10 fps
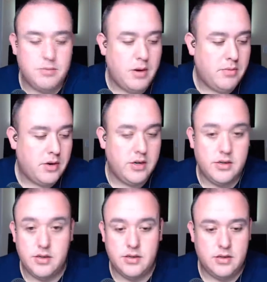Bummer.
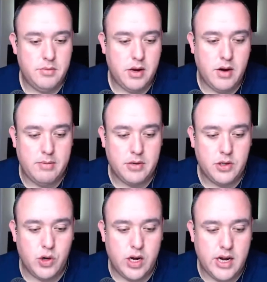Let me grab a
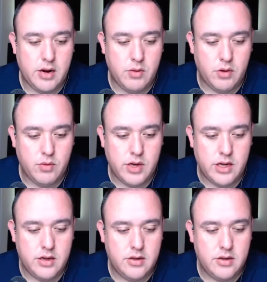drink mm-hmm. here real quick.